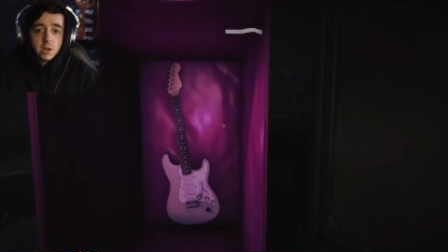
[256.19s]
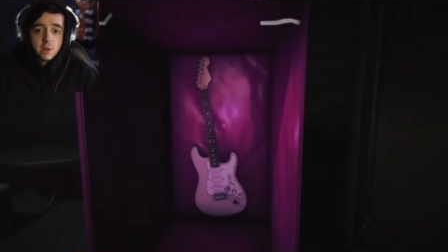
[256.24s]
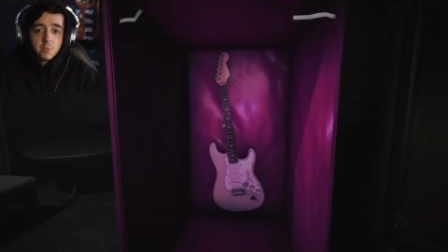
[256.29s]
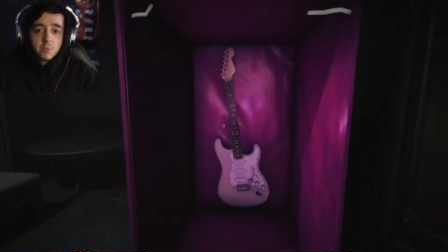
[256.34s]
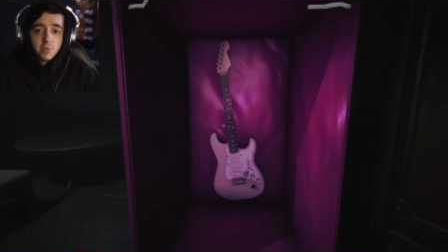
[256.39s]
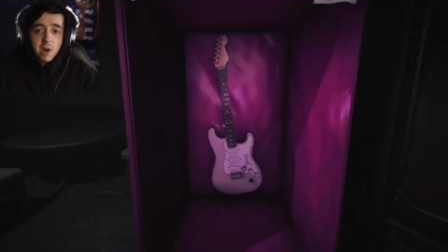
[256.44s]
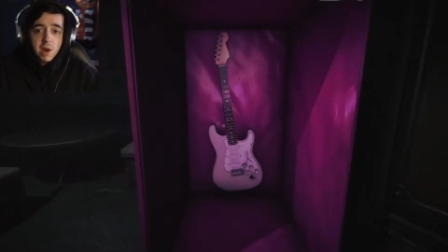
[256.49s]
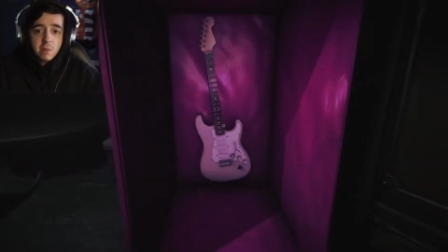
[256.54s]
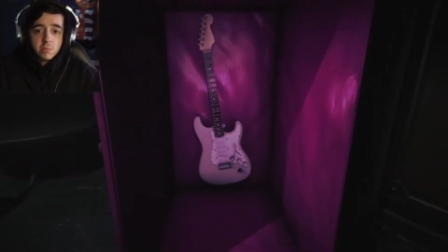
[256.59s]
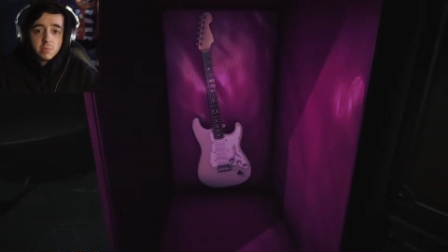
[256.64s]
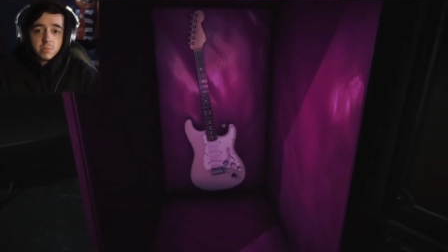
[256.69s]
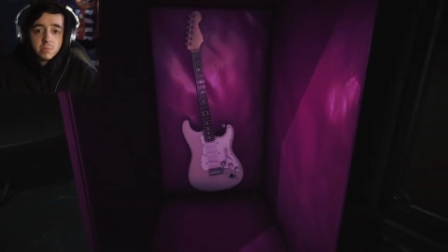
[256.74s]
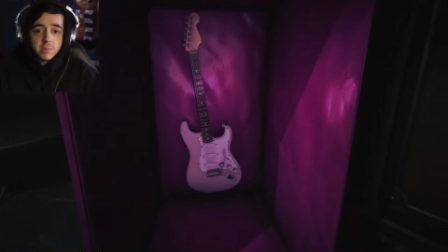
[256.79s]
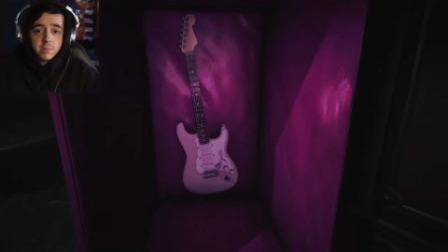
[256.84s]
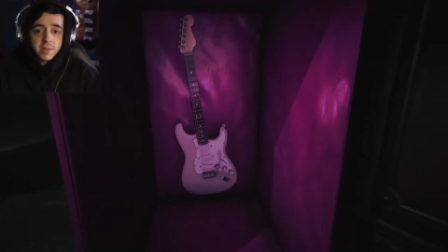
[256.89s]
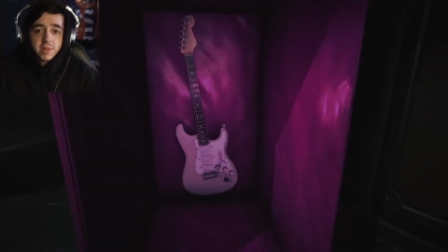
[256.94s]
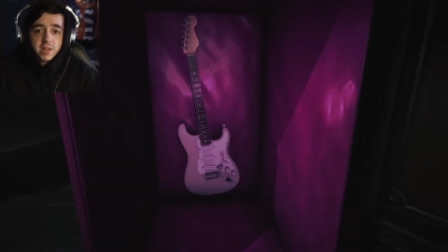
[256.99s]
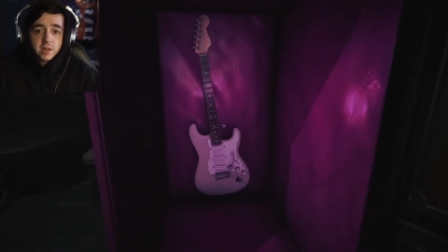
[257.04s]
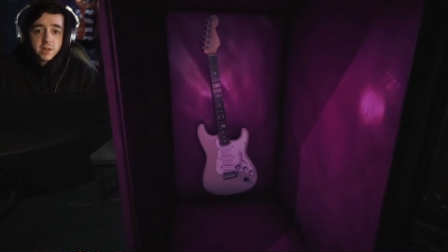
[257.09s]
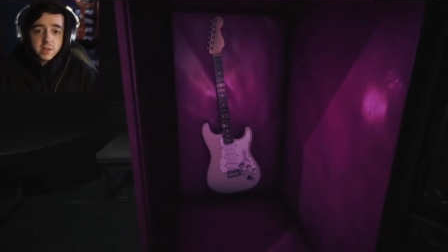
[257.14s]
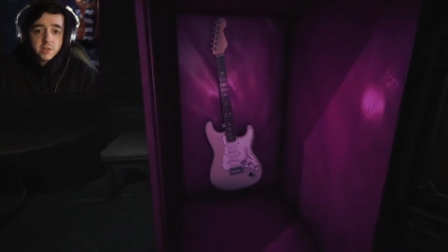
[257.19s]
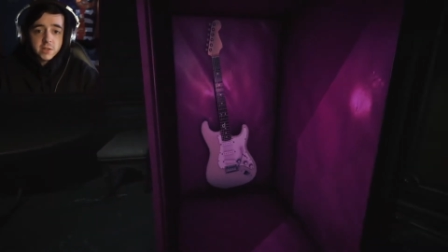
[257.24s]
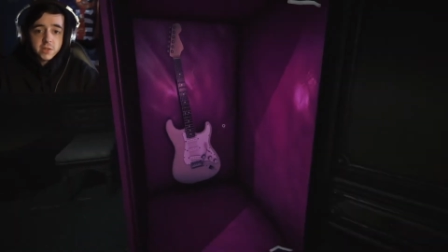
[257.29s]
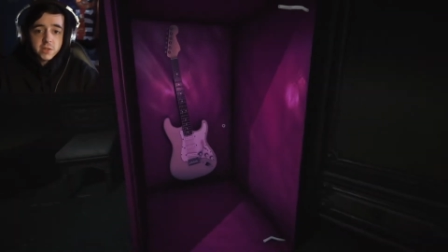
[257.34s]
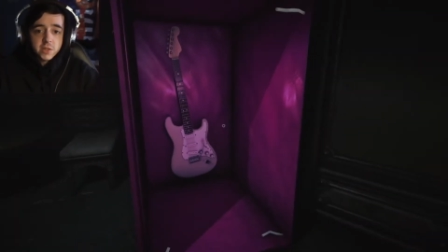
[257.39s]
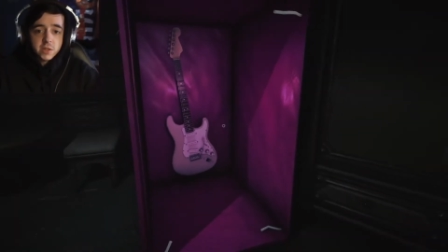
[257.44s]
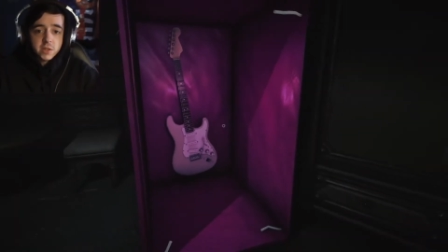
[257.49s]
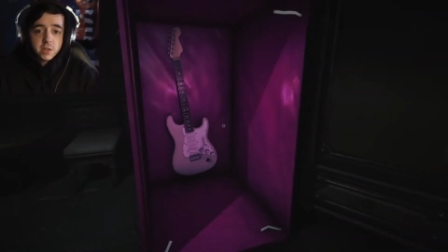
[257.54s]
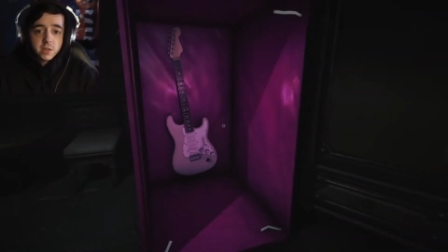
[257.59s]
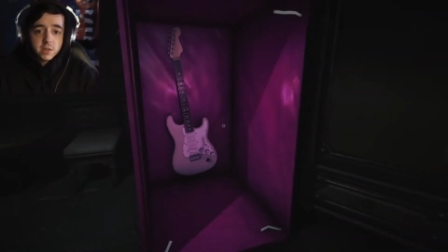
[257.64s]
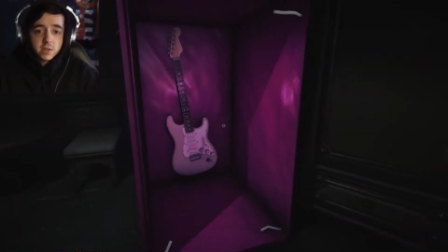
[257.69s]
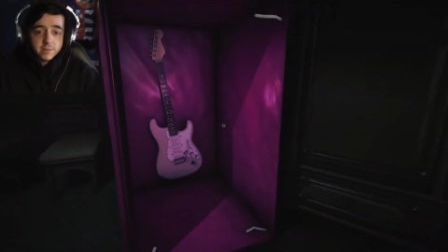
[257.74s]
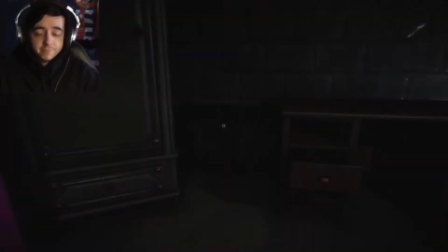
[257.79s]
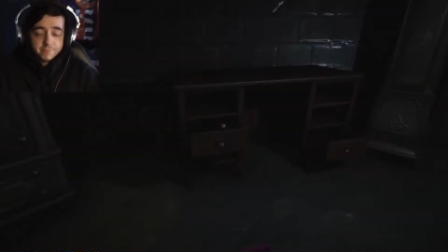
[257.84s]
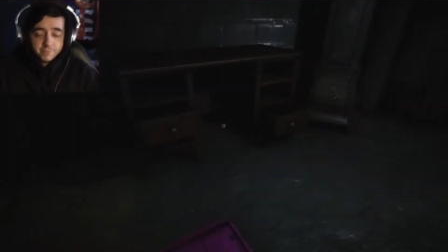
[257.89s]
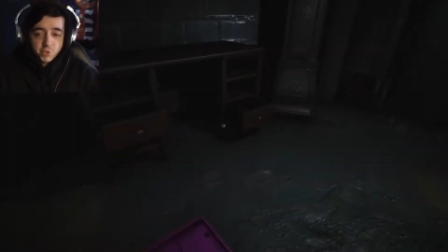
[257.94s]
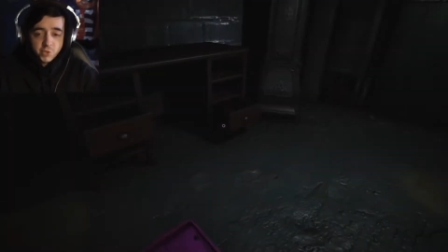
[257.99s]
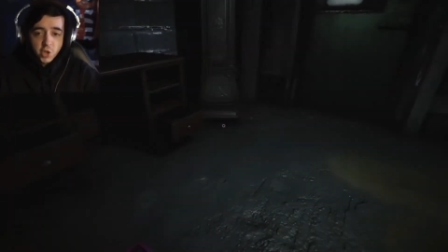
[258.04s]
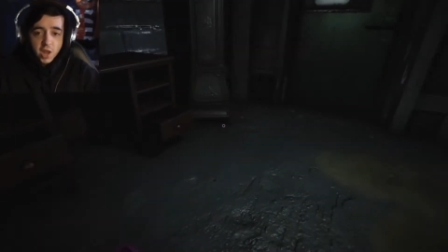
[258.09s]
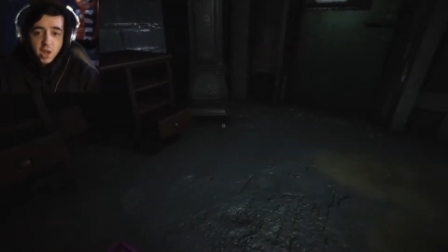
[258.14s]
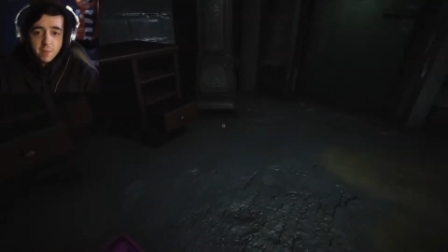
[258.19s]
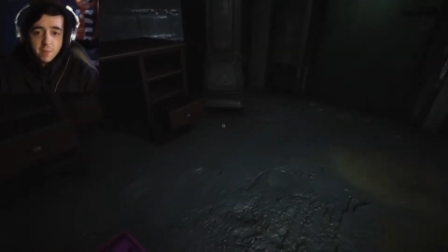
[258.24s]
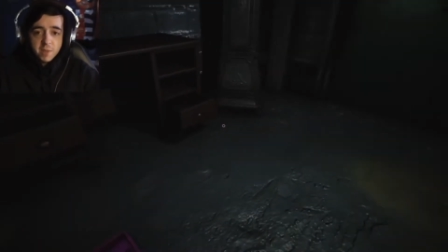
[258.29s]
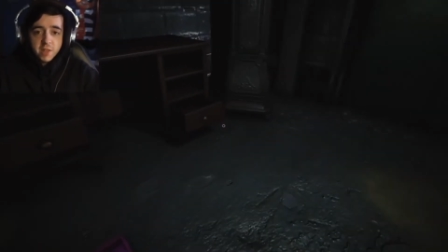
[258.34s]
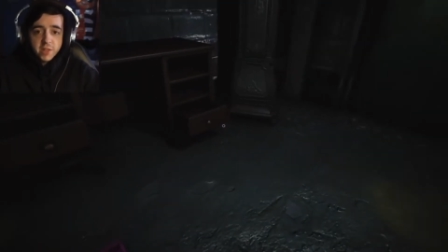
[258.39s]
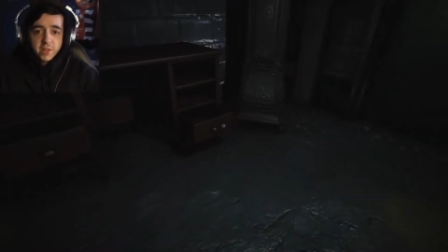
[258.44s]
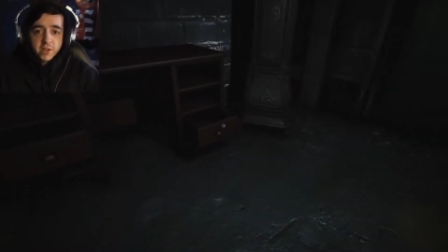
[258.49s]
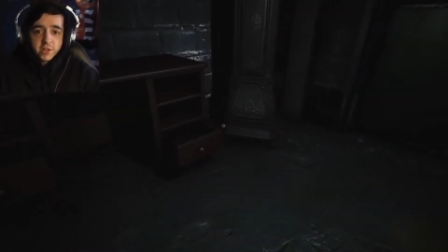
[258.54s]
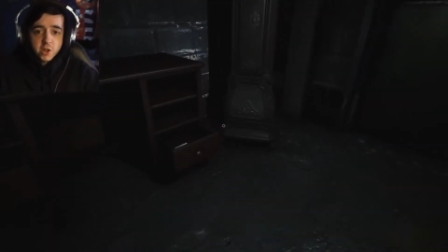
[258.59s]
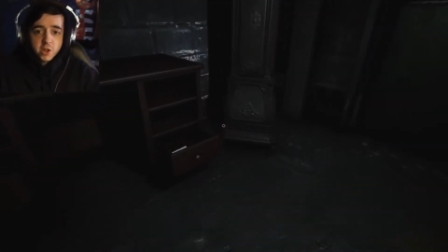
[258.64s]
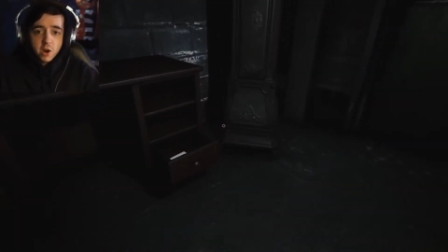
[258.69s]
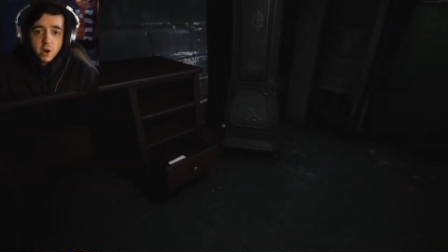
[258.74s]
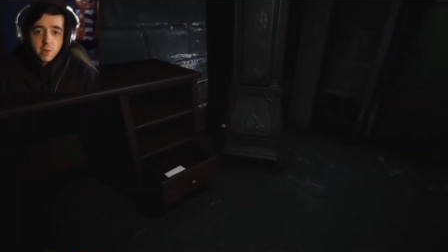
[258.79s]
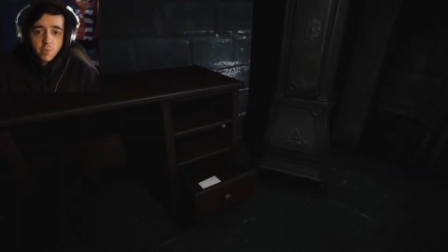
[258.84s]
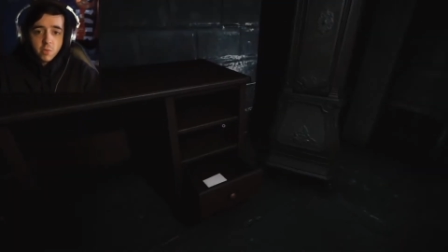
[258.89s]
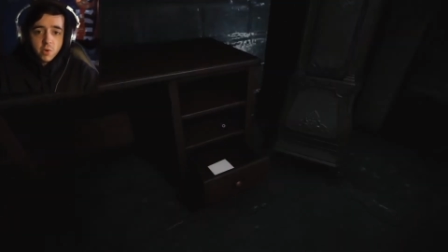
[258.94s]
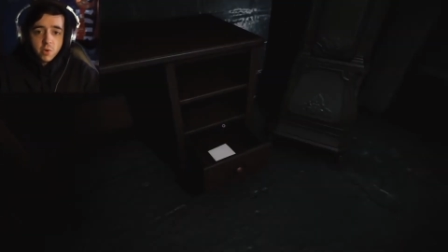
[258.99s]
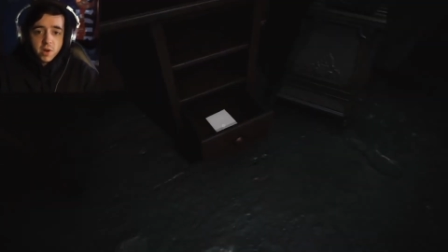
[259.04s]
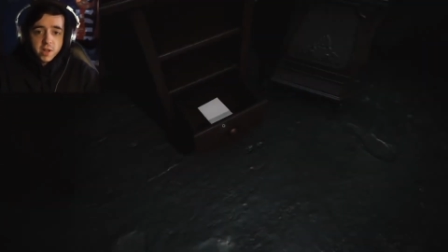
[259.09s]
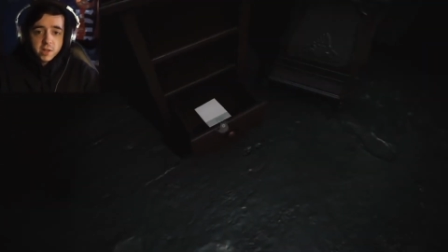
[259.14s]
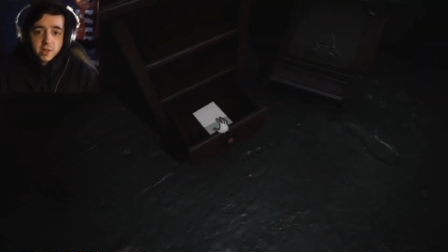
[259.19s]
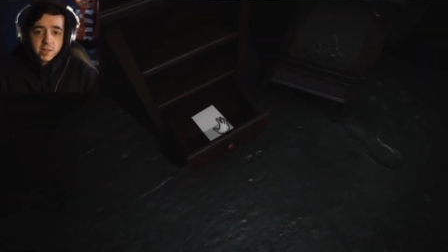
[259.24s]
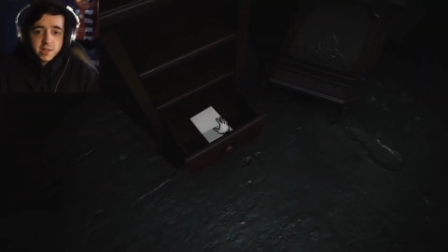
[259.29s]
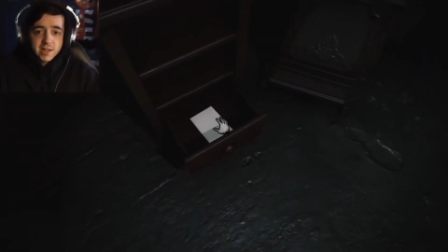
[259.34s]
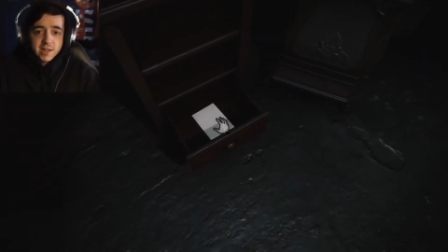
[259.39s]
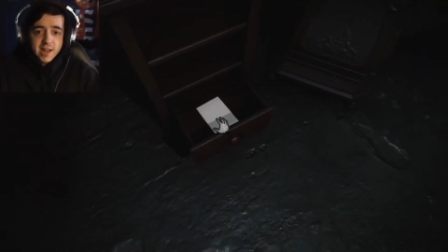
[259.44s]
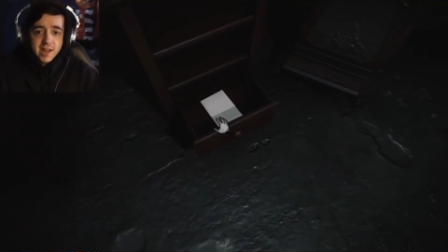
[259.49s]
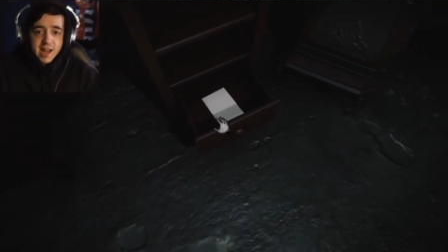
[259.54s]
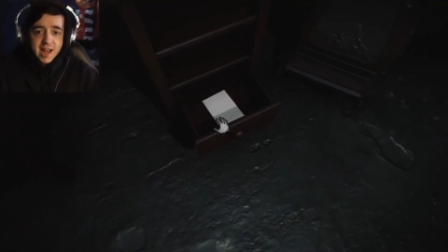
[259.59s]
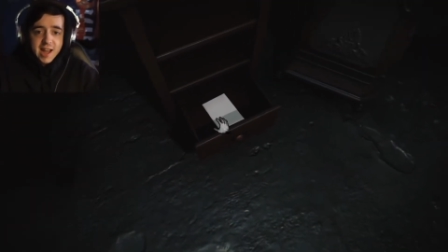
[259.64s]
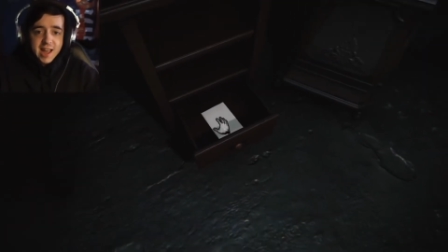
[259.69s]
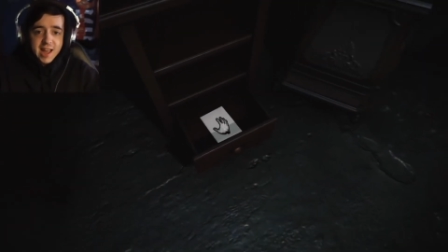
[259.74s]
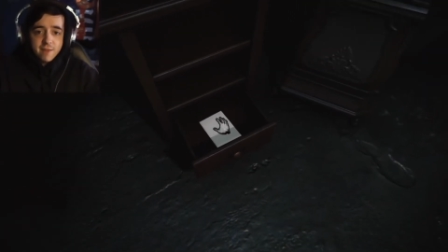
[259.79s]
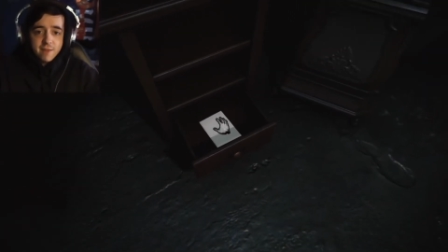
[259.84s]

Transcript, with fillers: Probably because Jamie, the Guitar Boy, did not have a